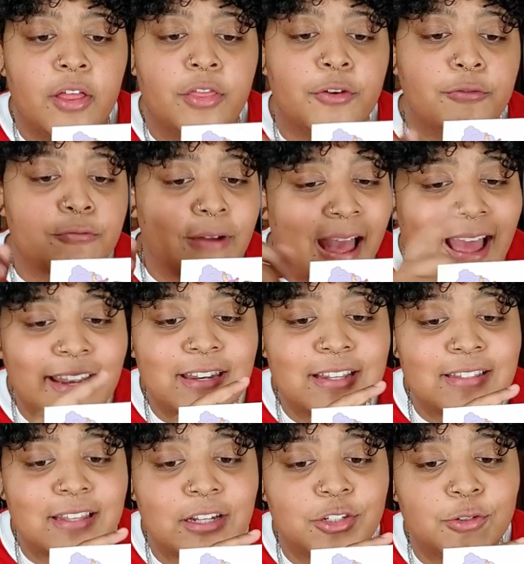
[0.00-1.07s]
the
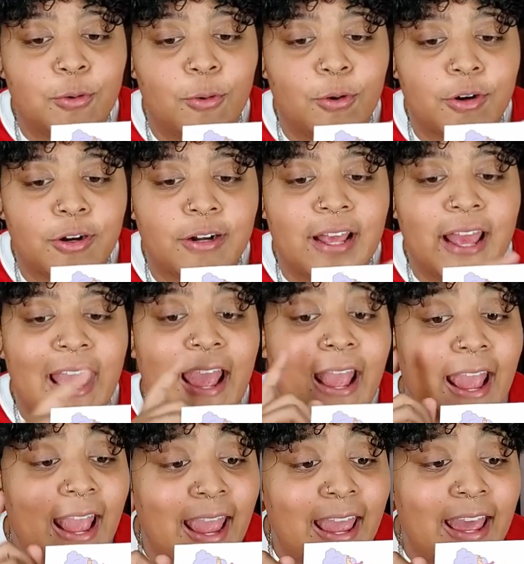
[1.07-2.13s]
radness that you ordered,
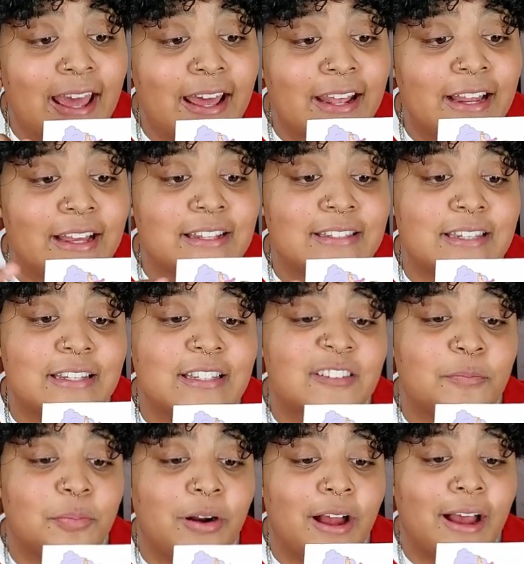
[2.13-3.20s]
and a sense
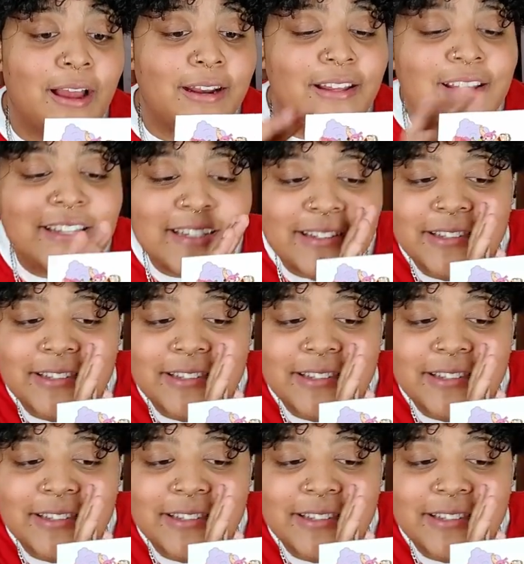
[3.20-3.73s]
of pride."